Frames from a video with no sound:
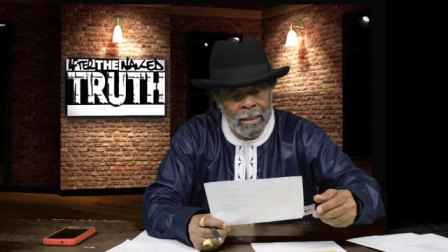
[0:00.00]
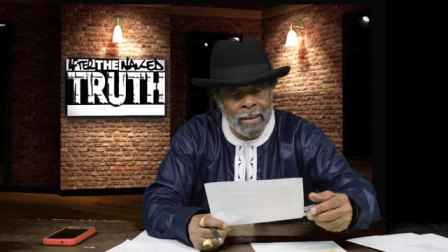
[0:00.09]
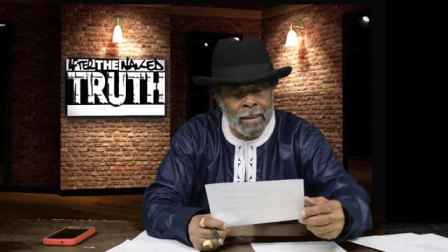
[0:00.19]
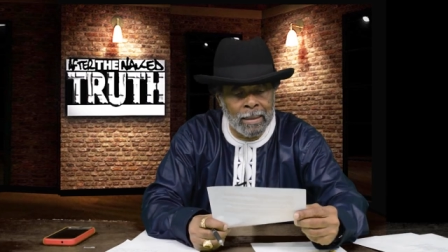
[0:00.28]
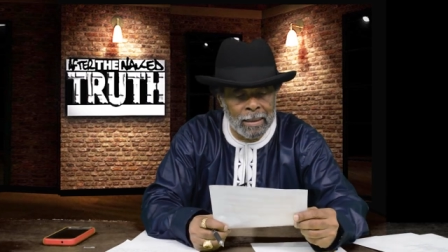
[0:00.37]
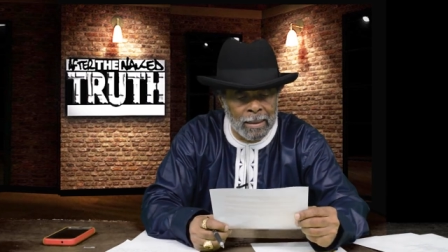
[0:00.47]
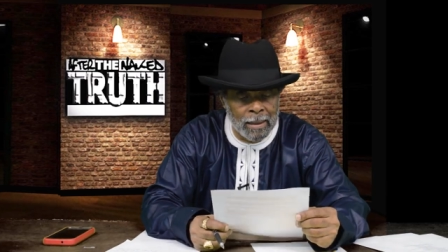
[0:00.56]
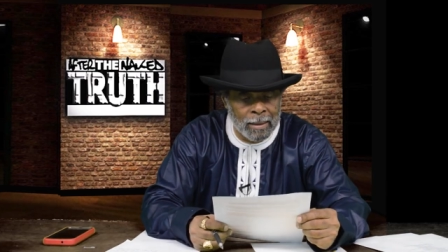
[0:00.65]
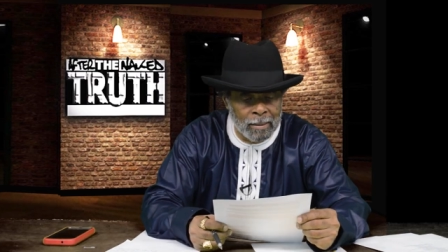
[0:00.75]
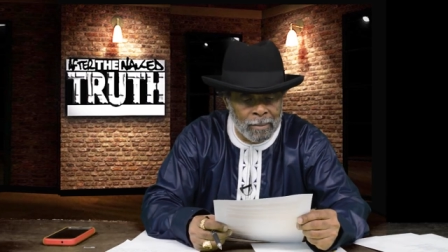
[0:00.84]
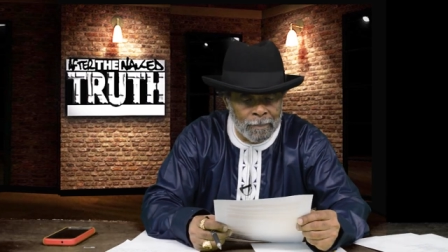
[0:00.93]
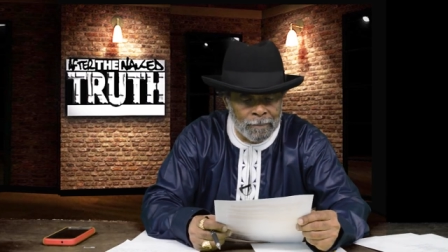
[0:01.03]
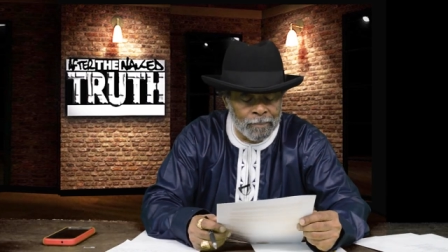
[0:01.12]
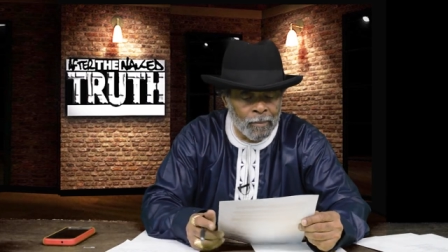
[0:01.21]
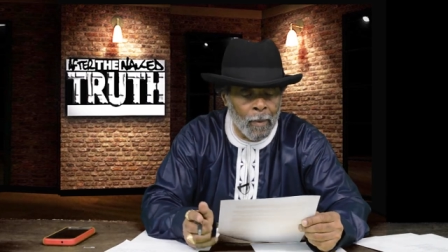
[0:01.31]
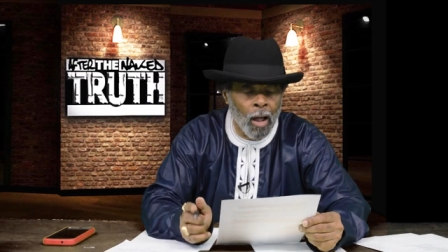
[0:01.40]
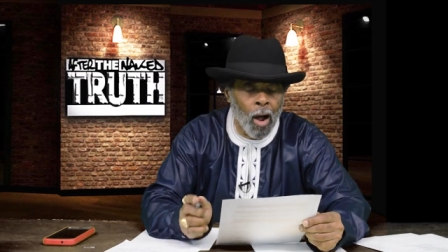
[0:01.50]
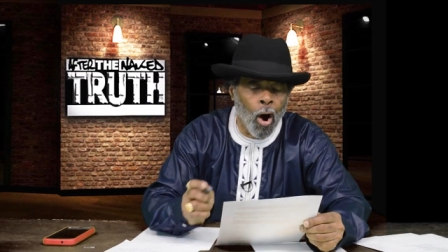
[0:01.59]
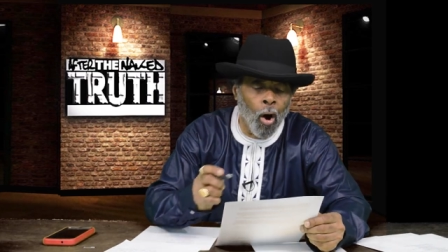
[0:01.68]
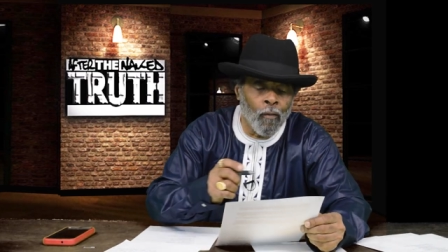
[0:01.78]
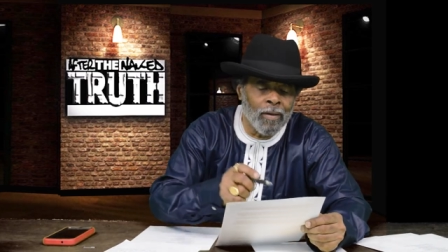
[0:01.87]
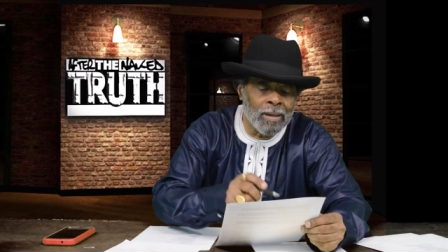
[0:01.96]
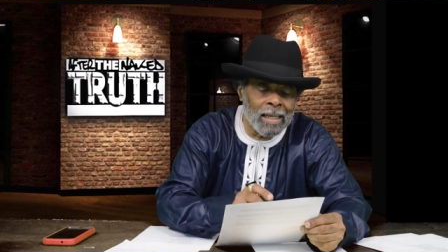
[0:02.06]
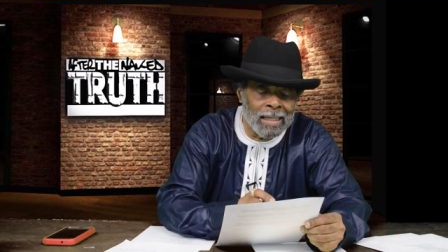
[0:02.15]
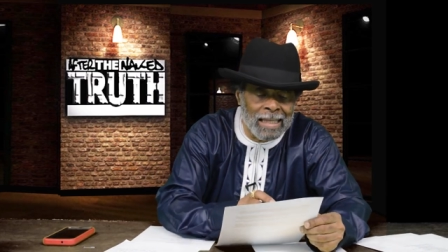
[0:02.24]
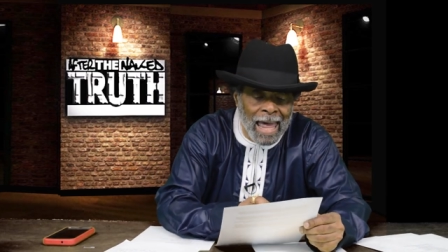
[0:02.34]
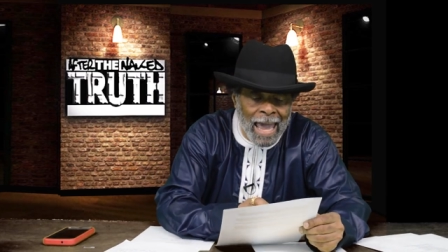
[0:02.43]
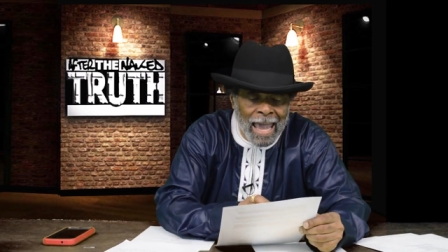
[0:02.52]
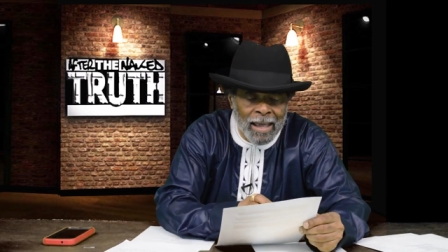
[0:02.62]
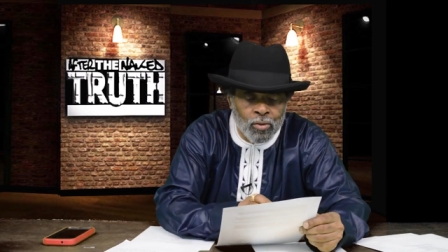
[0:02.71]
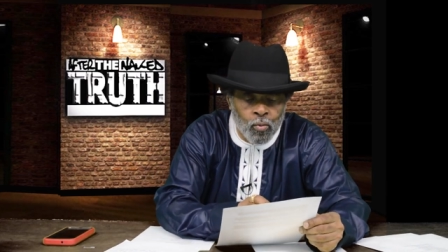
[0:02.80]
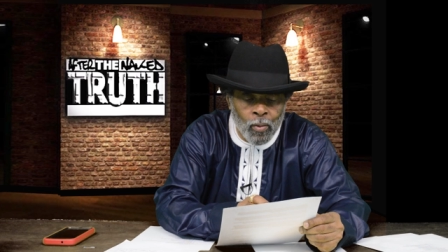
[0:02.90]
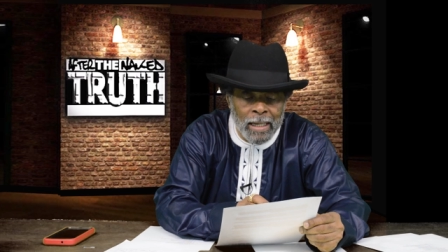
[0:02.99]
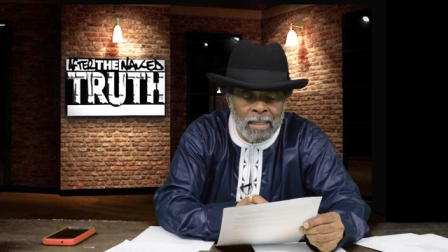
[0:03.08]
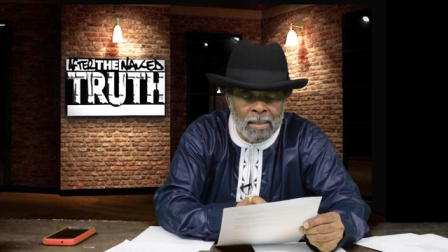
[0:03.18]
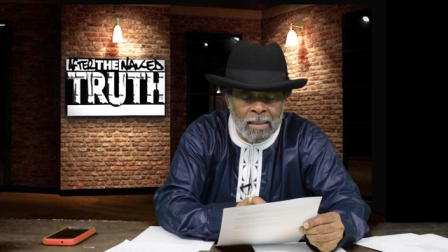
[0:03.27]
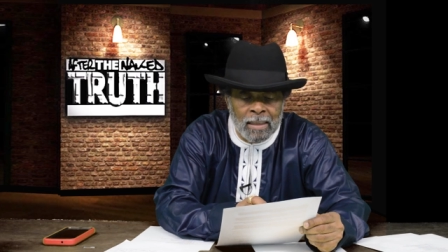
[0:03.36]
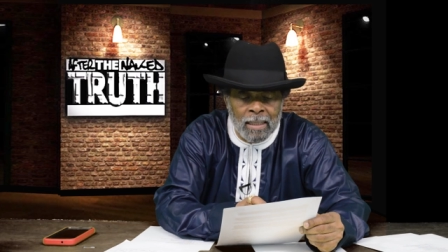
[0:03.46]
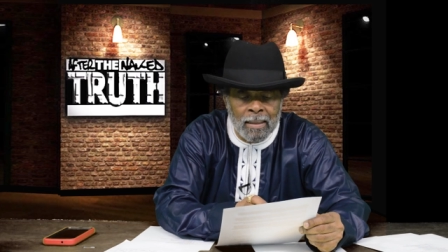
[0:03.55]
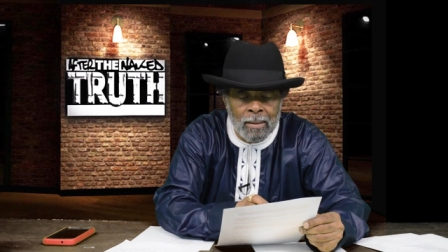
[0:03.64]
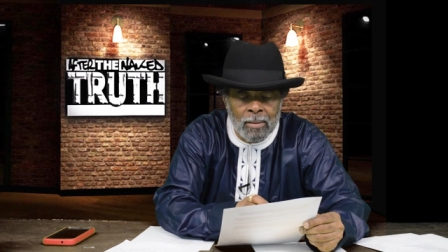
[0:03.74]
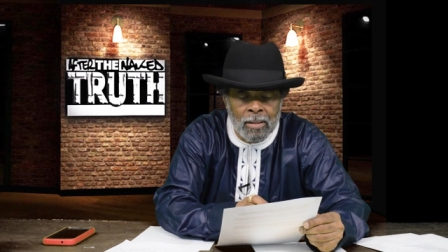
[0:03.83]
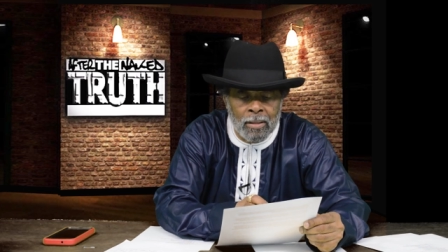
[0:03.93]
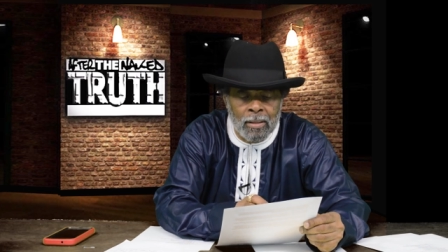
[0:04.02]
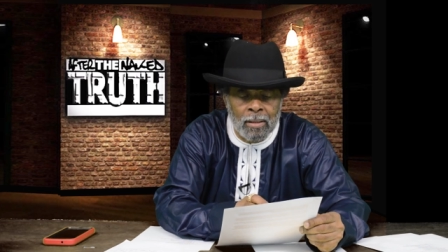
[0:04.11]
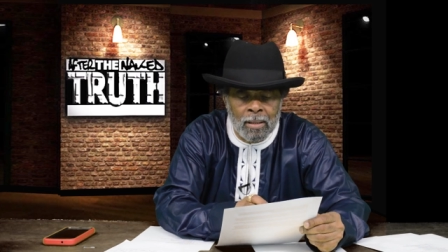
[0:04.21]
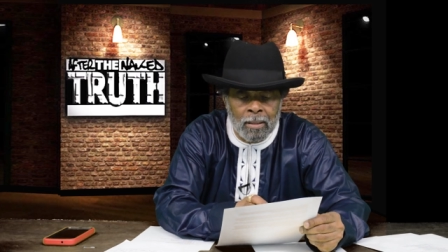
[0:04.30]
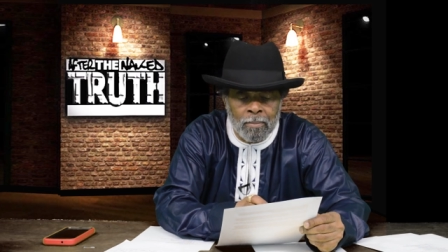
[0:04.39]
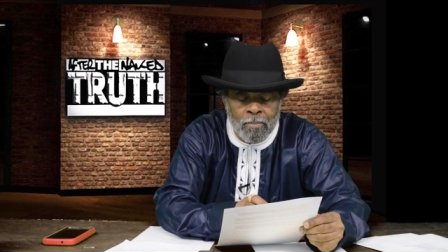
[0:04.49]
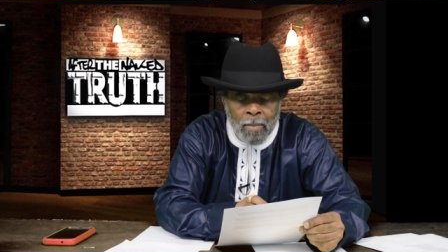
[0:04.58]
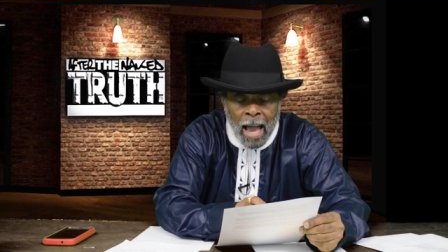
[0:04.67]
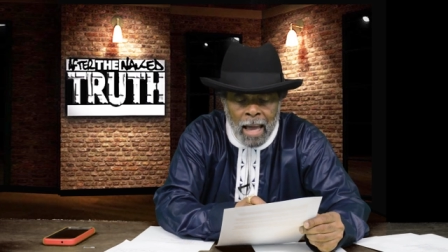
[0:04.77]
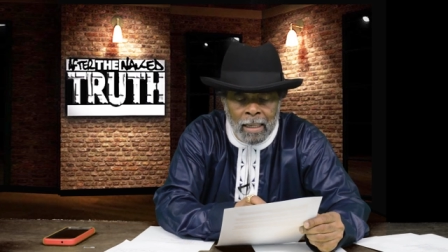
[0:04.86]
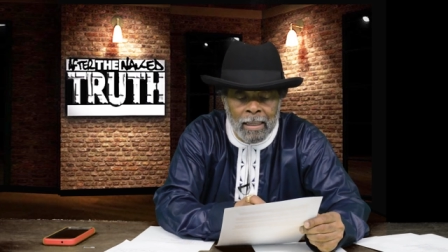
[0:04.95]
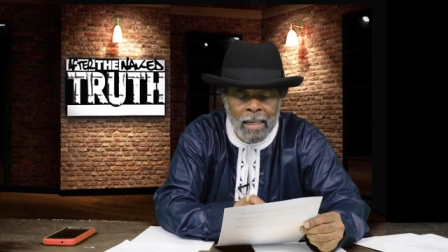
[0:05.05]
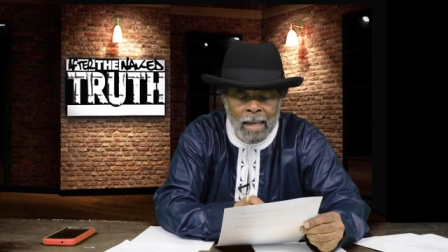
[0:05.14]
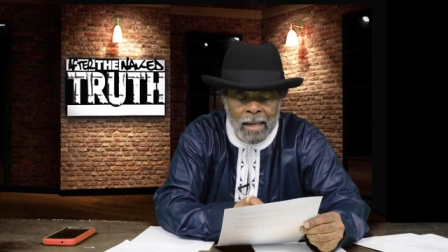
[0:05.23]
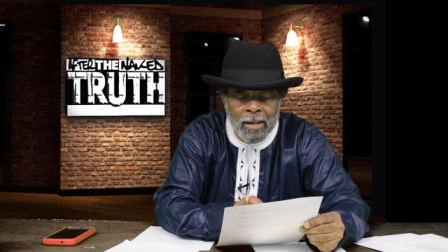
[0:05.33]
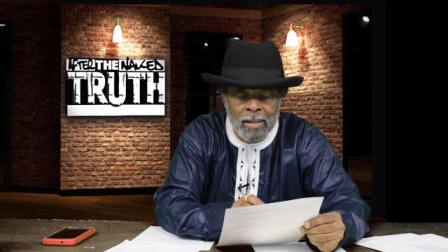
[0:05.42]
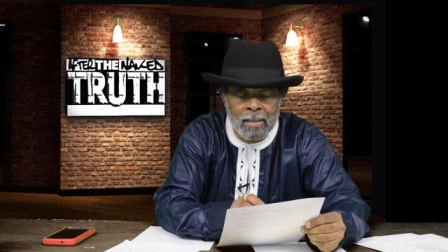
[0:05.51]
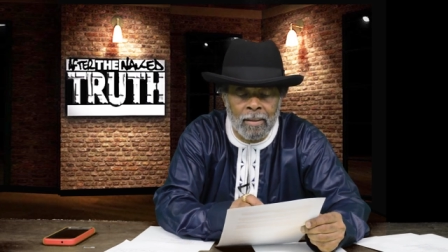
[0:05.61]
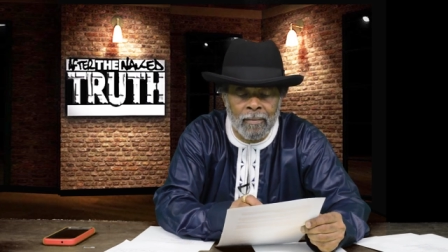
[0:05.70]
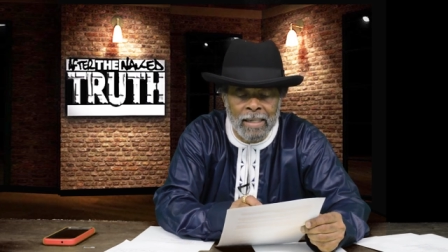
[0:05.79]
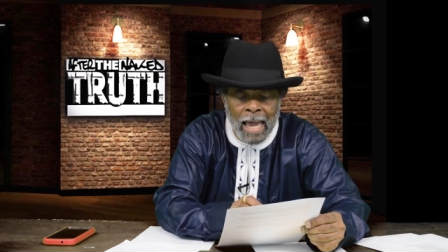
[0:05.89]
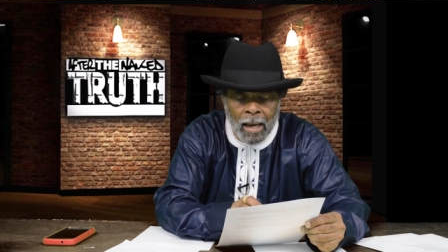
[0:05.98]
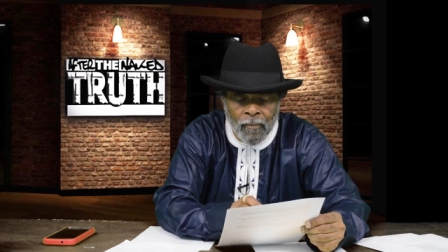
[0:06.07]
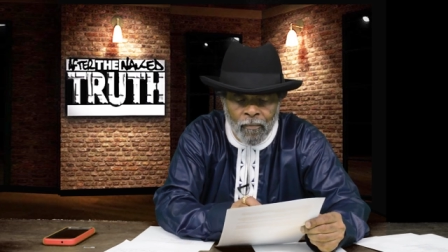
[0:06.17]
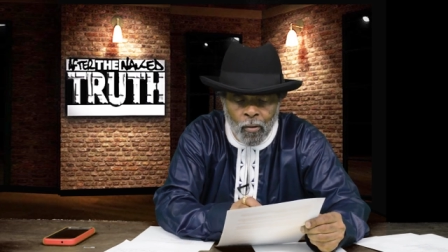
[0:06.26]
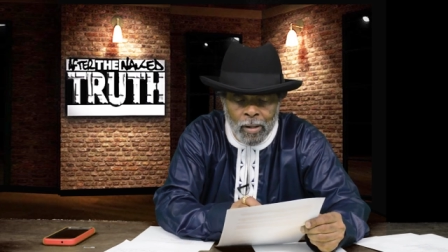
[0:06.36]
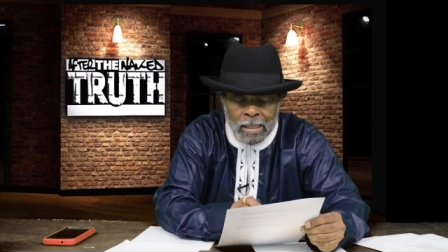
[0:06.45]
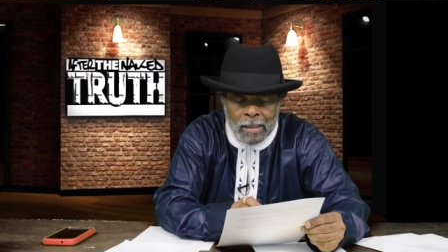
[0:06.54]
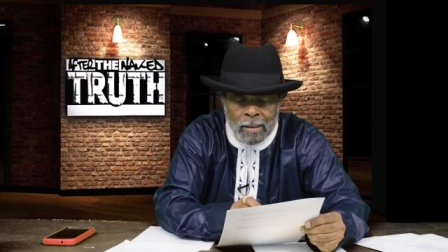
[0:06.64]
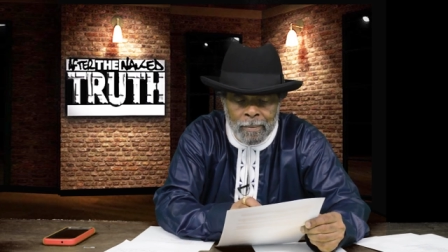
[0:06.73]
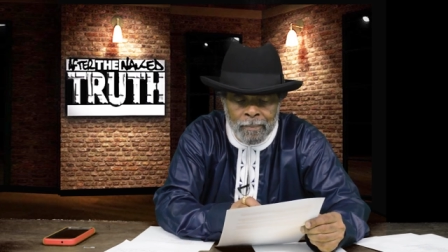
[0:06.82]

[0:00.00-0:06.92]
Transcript: Look at this. Over the last week, Senator Kamala Harris of California,